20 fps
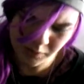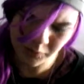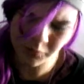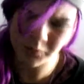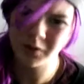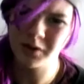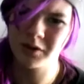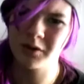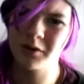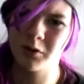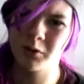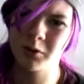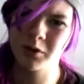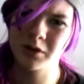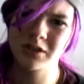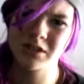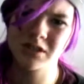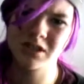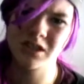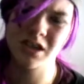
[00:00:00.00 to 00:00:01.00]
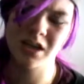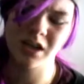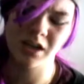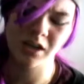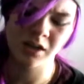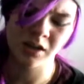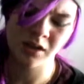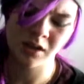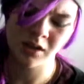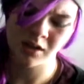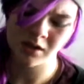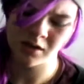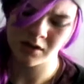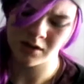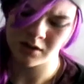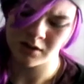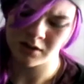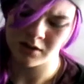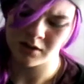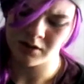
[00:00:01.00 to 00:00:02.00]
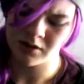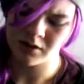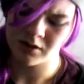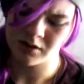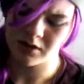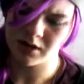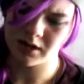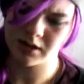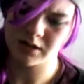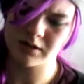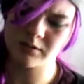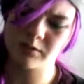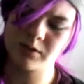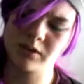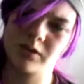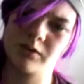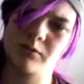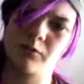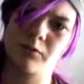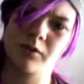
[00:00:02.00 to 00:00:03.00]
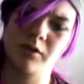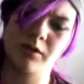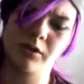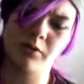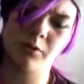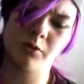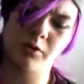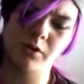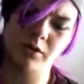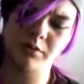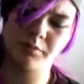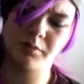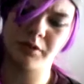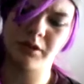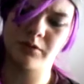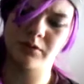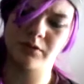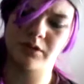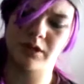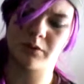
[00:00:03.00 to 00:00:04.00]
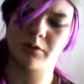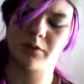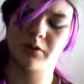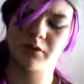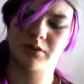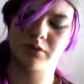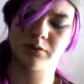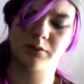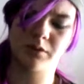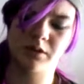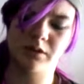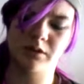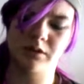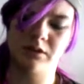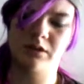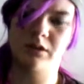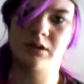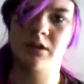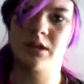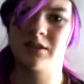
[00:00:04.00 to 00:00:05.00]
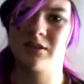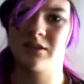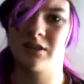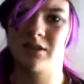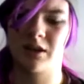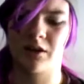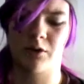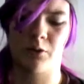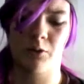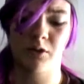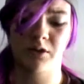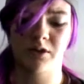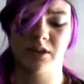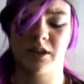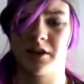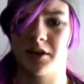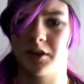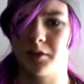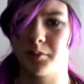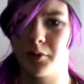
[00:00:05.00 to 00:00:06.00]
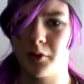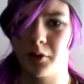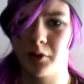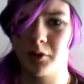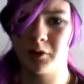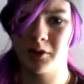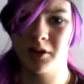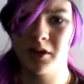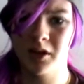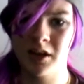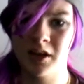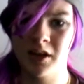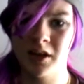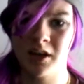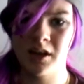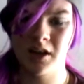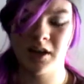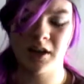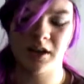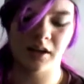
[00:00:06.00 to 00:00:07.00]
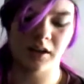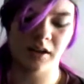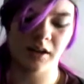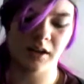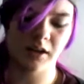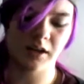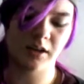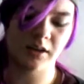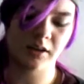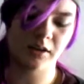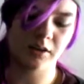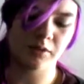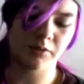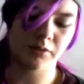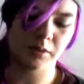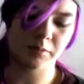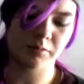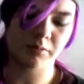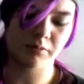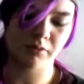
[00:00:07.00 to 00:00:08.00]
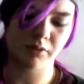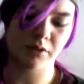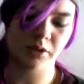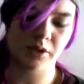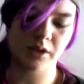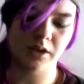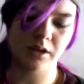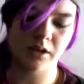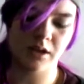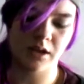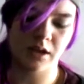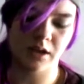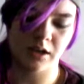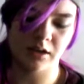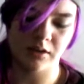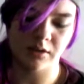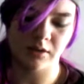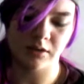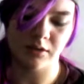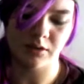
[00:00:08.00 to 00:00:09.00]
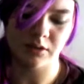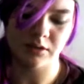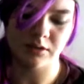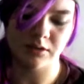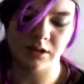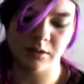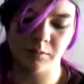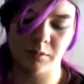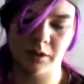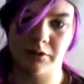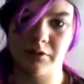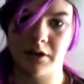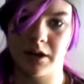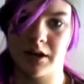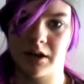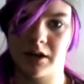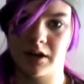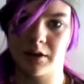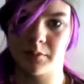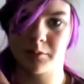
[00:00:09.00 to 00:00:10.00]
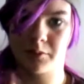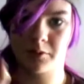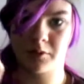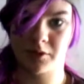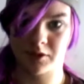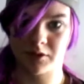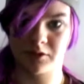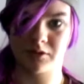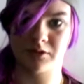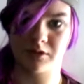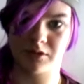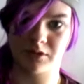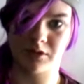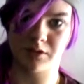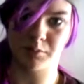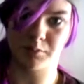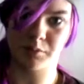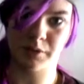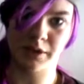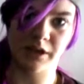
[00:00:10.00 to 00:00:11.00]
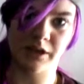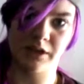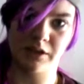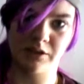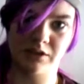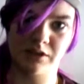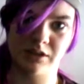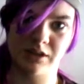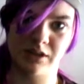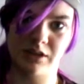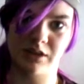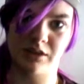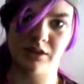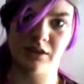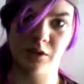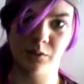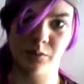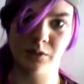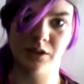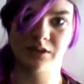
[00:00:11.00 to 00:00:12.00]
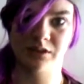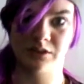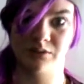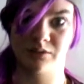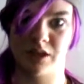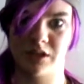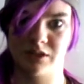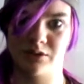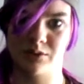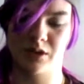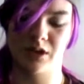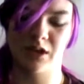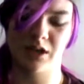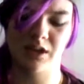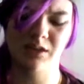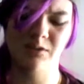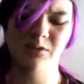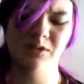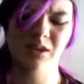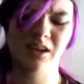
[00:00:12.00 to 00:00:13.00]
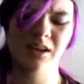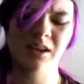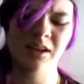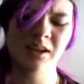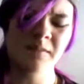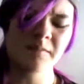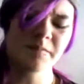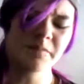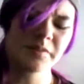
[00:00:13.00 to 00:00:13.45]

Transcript: a wooden horse thing. Like it wasn't a wooden horse, but it was like one of those ones that's like a horse head on a pole, and like you flip through it and you could see him like riding up closer to the page, and then he winks and rides away, and it was like